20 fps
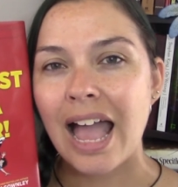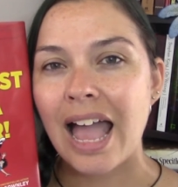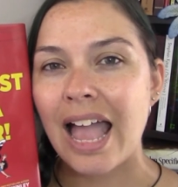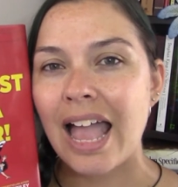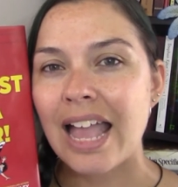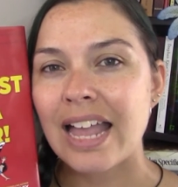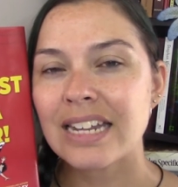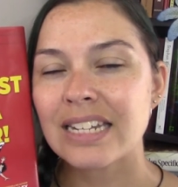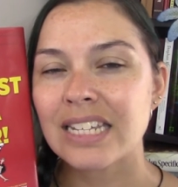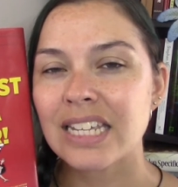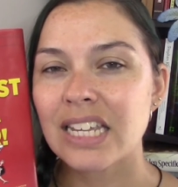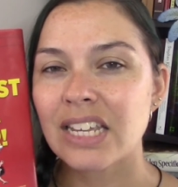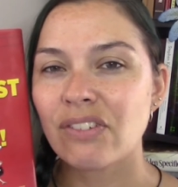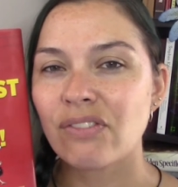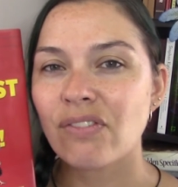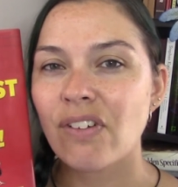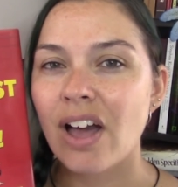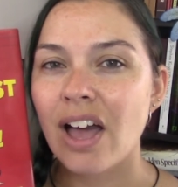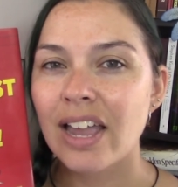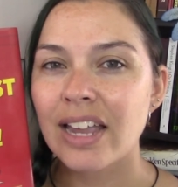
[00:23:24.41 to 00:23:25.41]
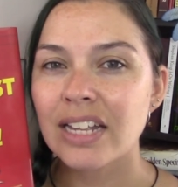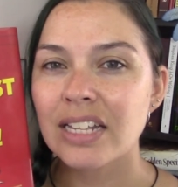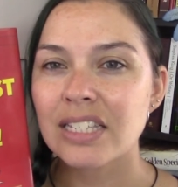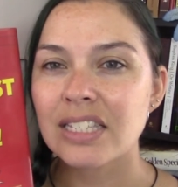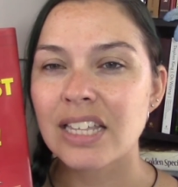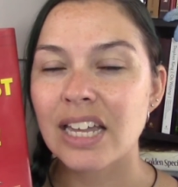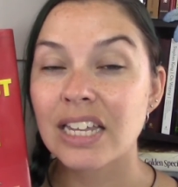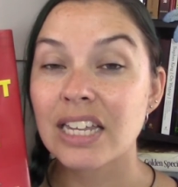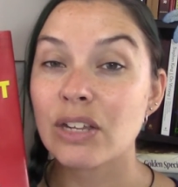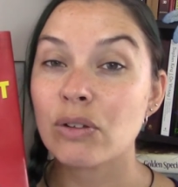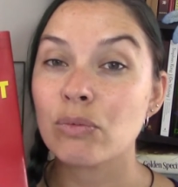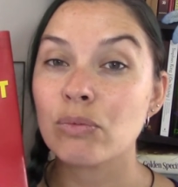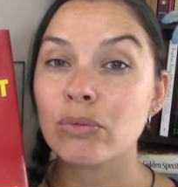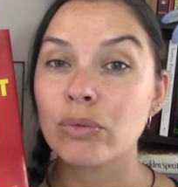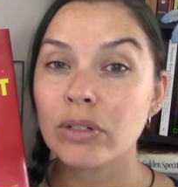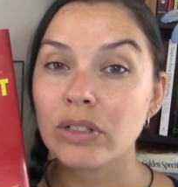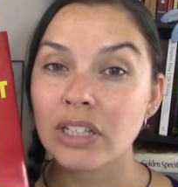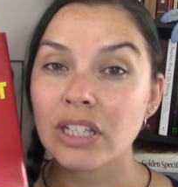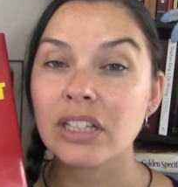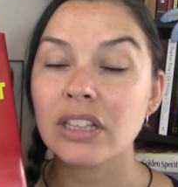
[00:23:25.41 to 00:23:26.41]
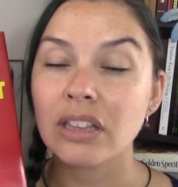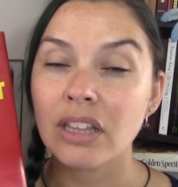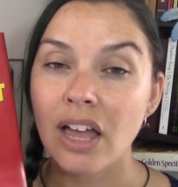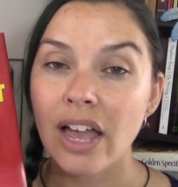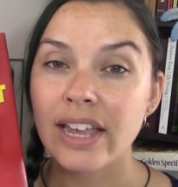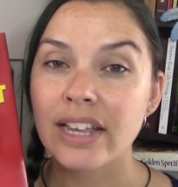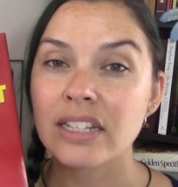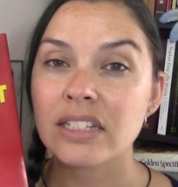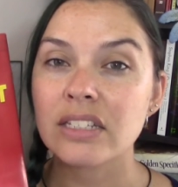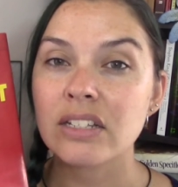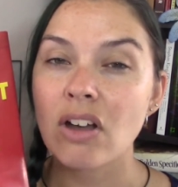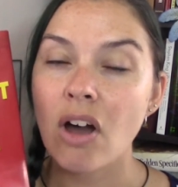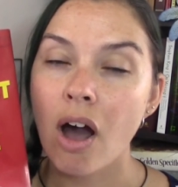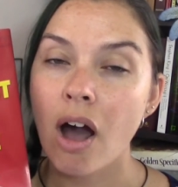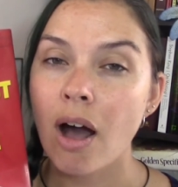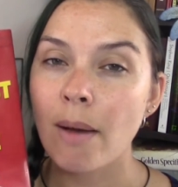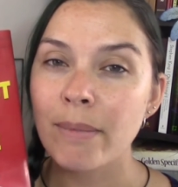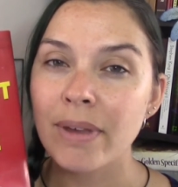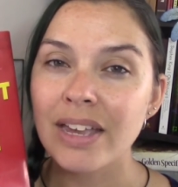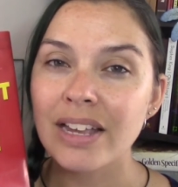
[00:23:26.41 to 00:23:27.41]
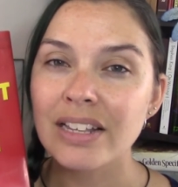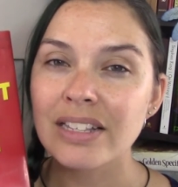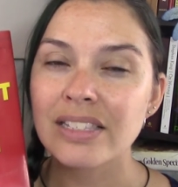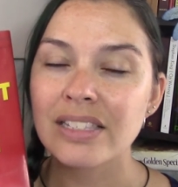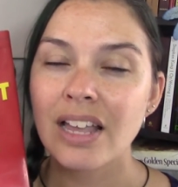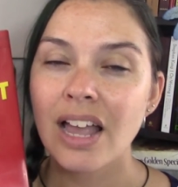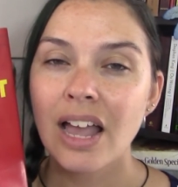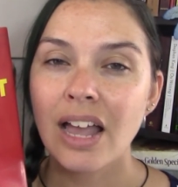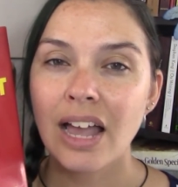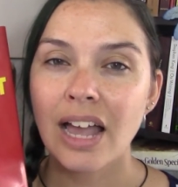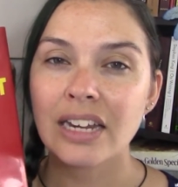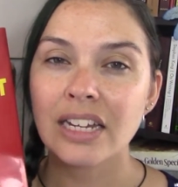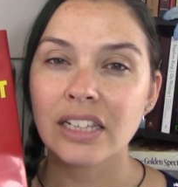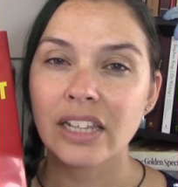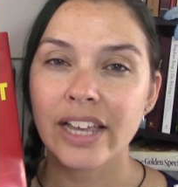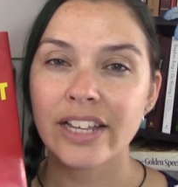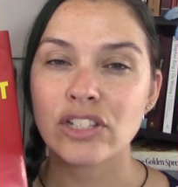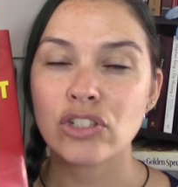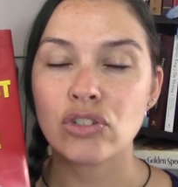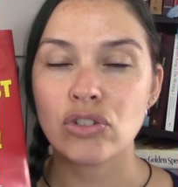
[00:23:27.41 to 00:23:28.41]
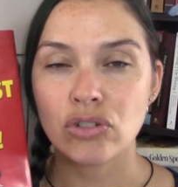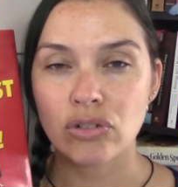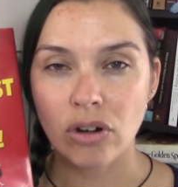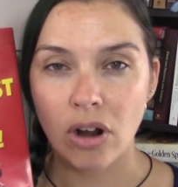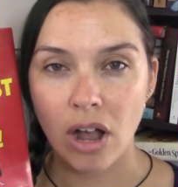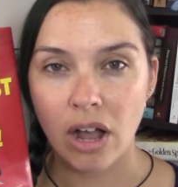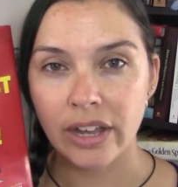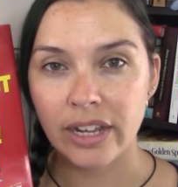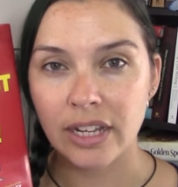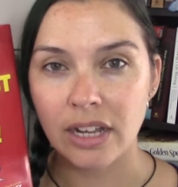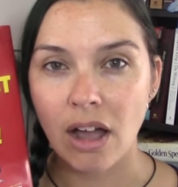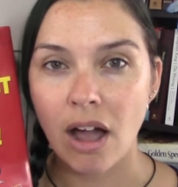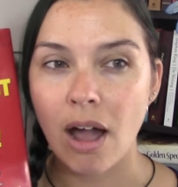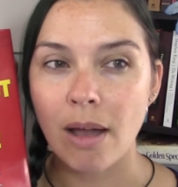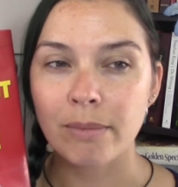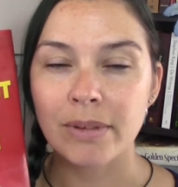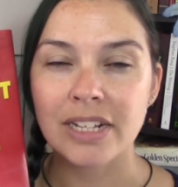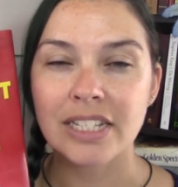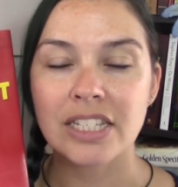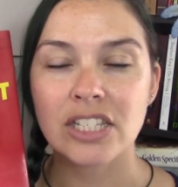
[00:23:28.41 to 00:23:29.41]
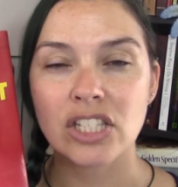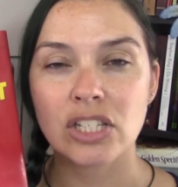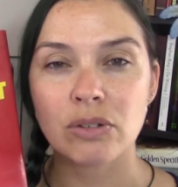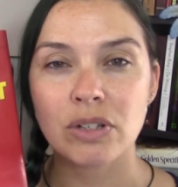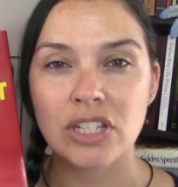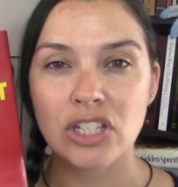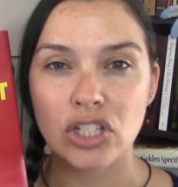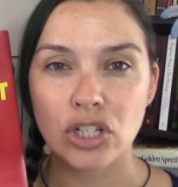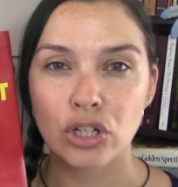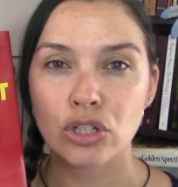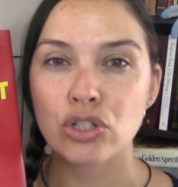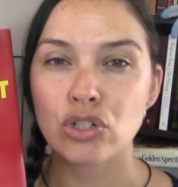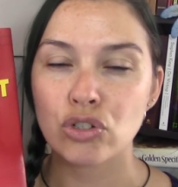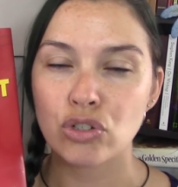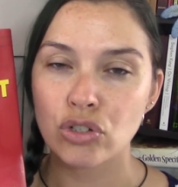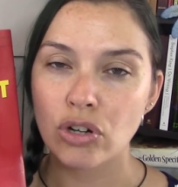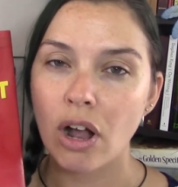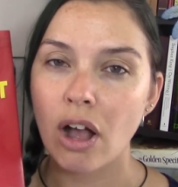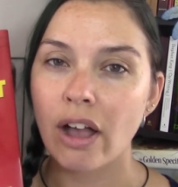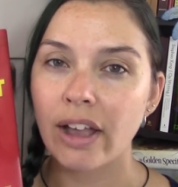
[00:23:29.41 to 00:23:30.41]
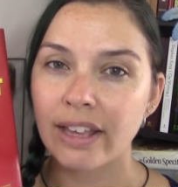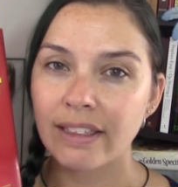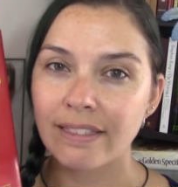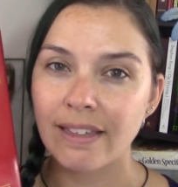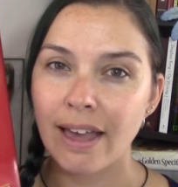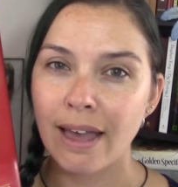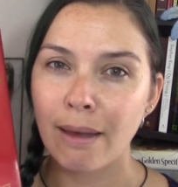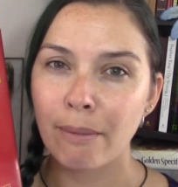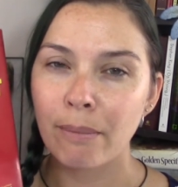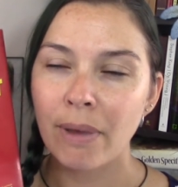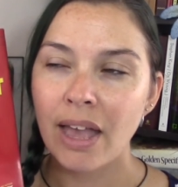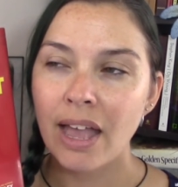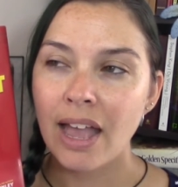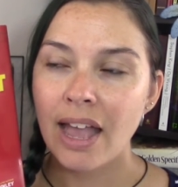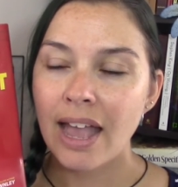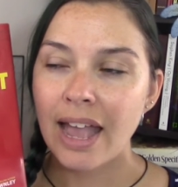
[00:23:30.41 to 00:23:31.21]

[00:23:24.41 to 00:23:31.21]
and he finds that he really likes comics and he likes drawing comics and so he starts drawing them